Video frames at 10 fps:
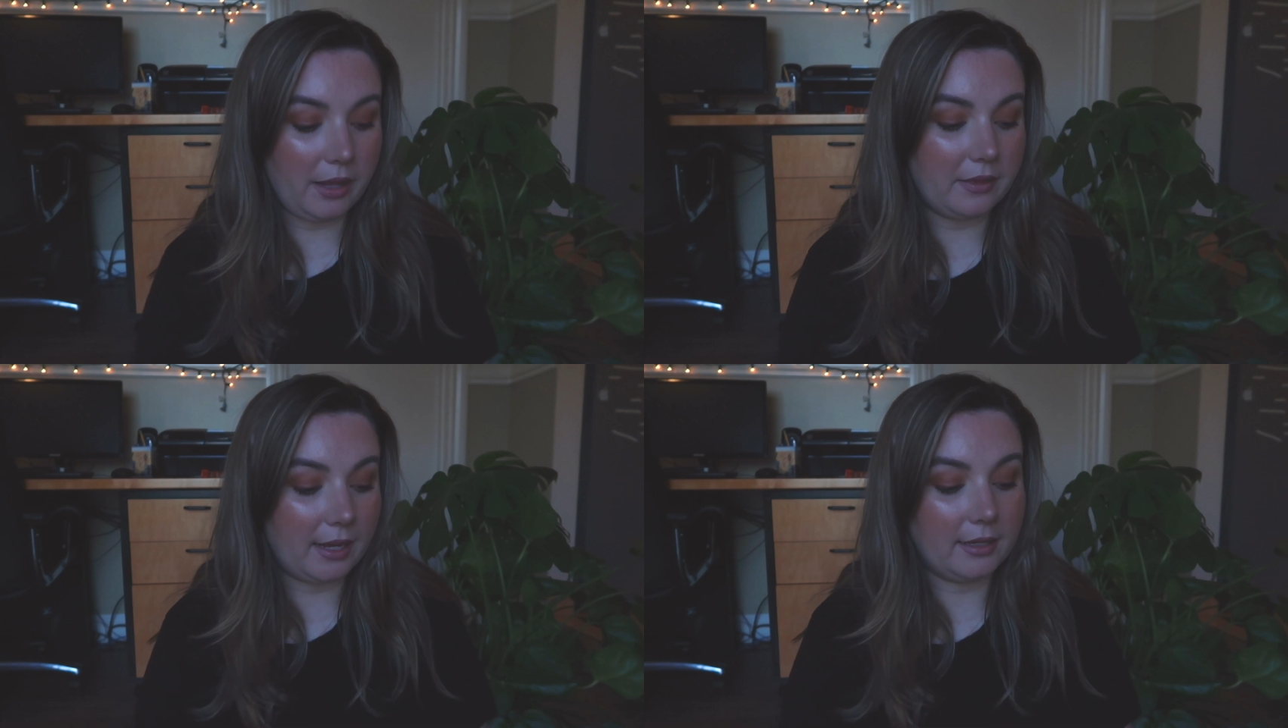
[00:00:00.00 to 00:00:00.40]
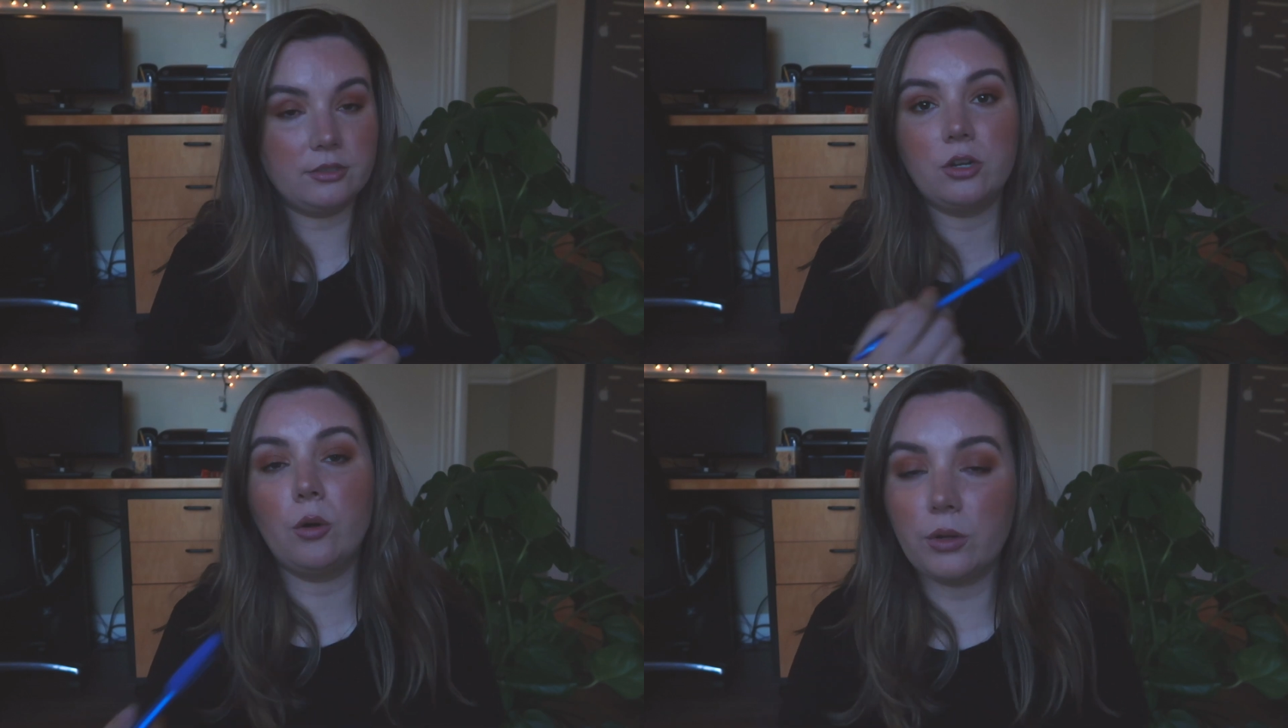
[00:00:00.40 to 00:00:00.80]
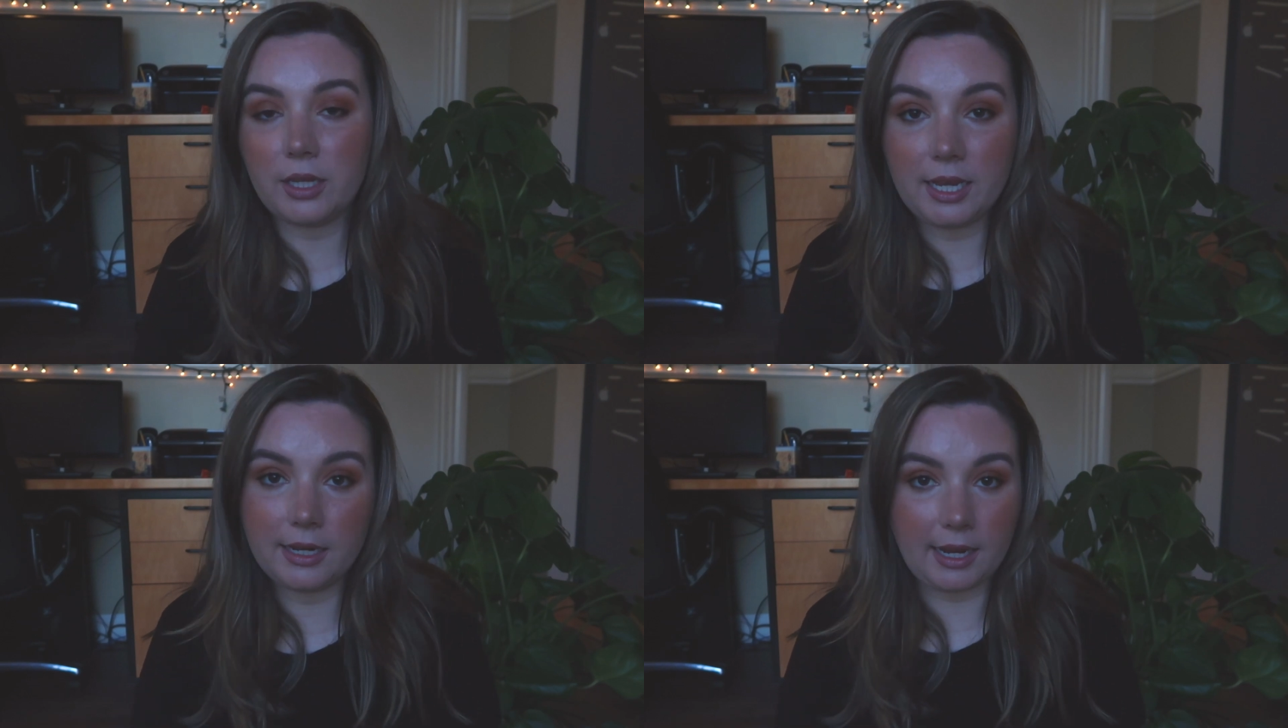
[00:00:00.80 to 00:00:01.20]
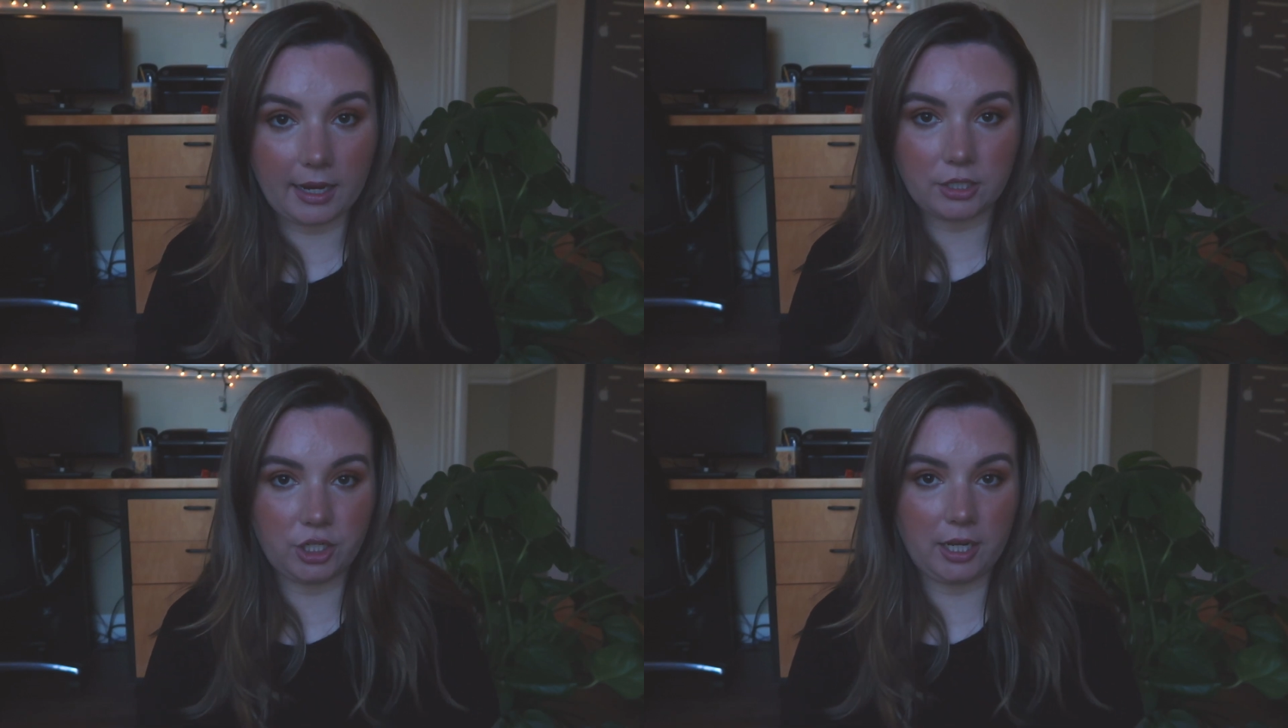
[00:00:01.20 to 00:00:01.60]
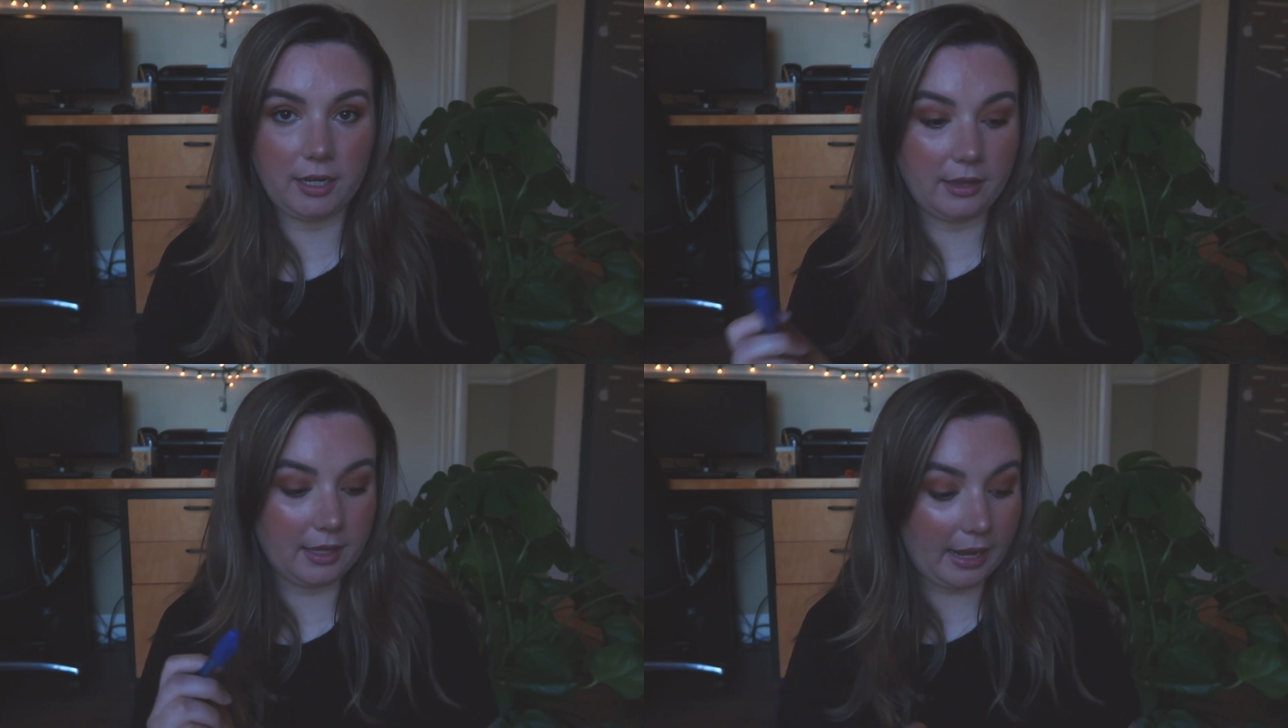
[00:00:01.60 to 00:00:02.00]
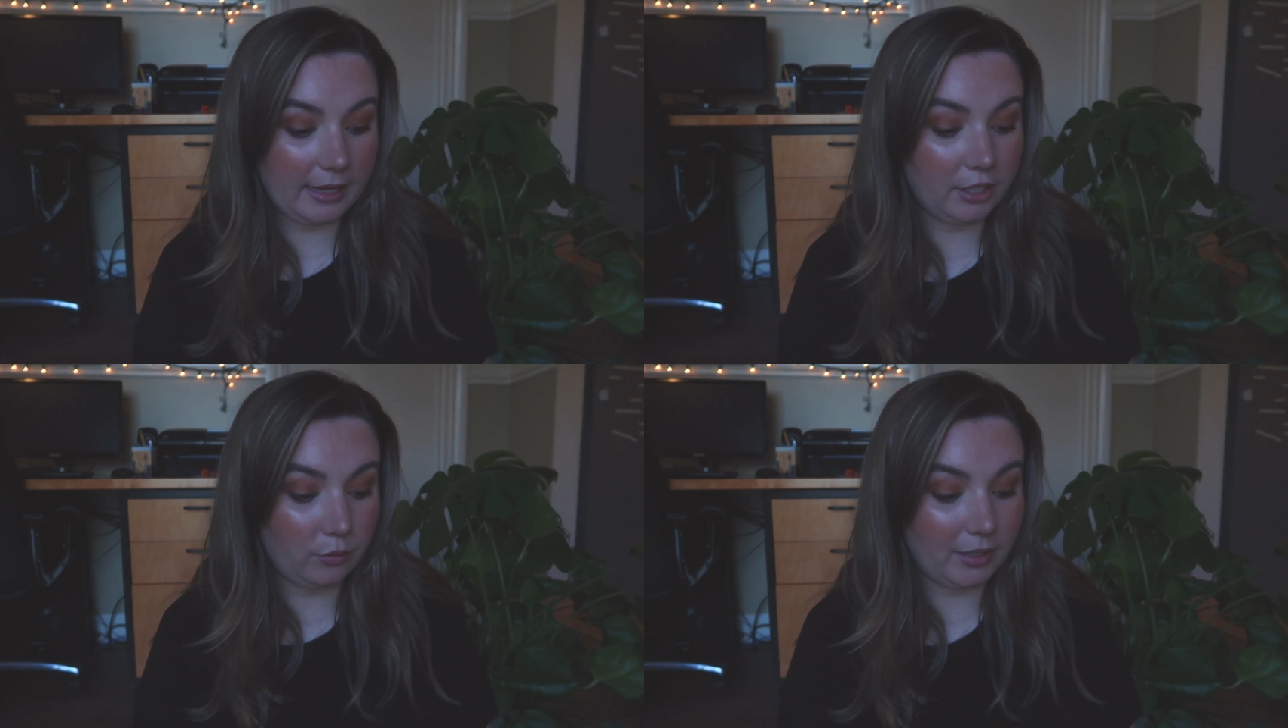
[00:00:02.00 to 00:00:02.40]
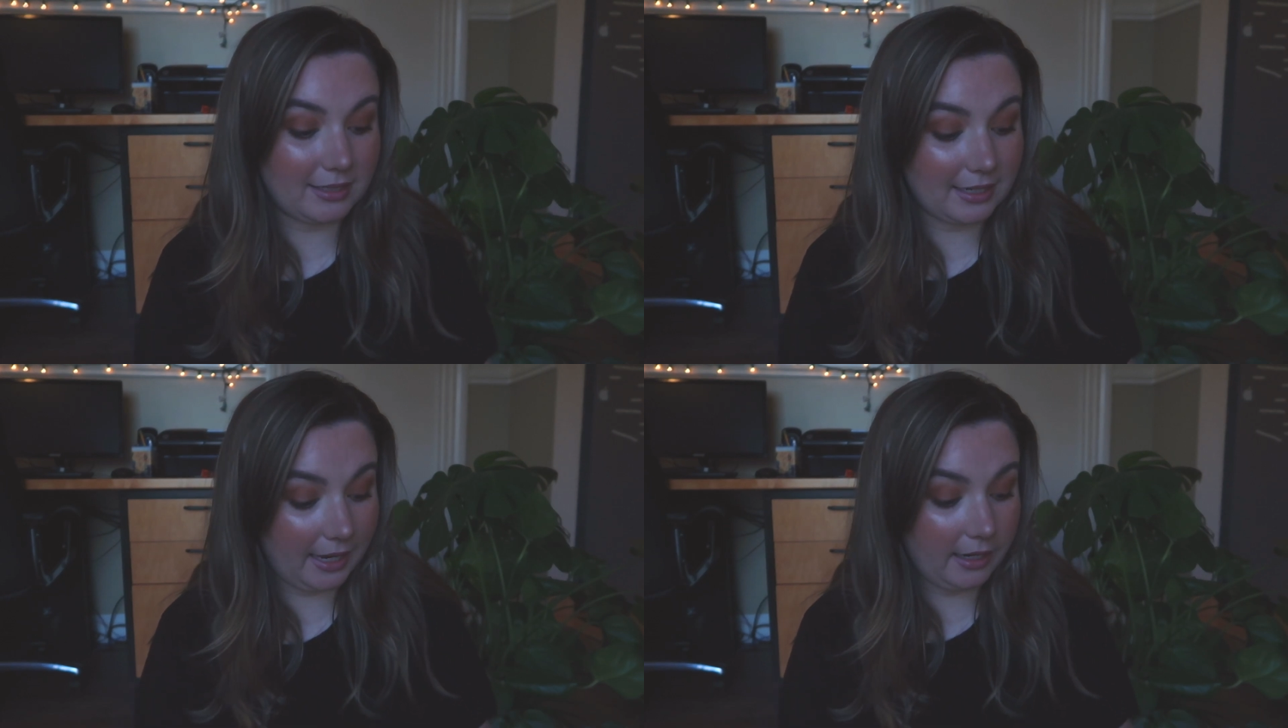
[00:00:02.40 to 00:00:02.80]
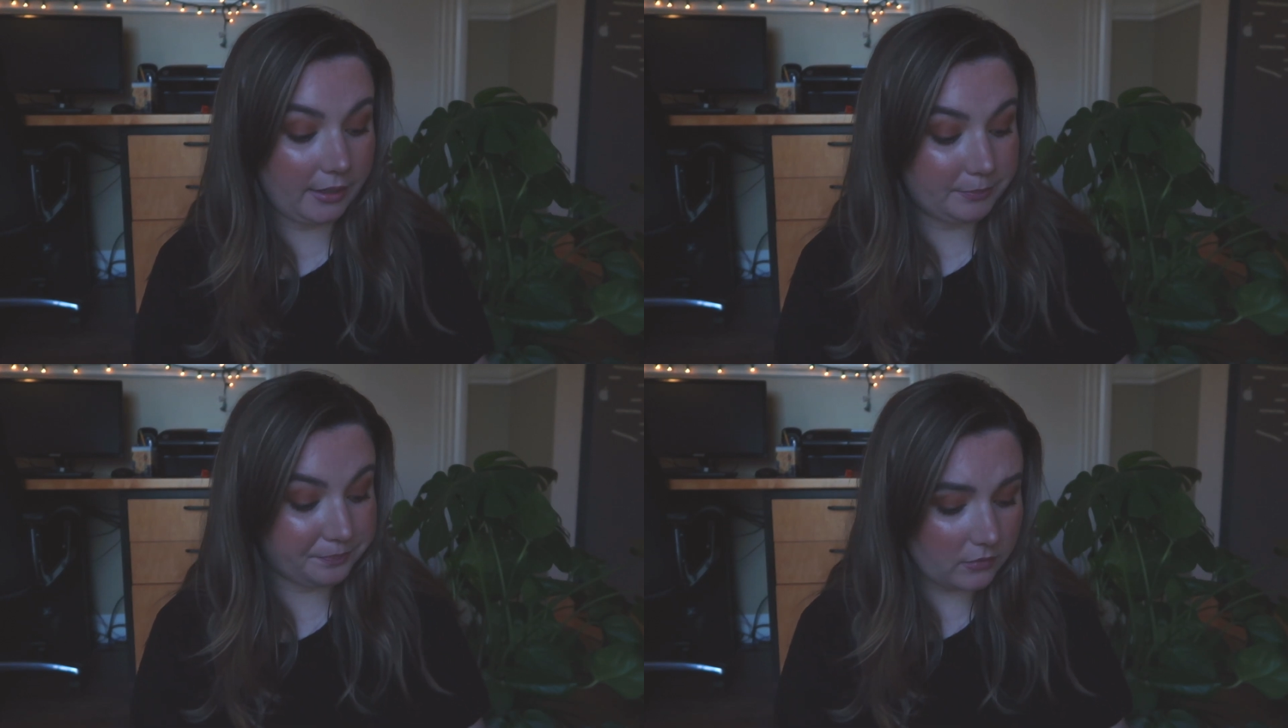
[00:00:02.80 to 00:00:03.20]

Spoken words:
and that is totally an action that you can take.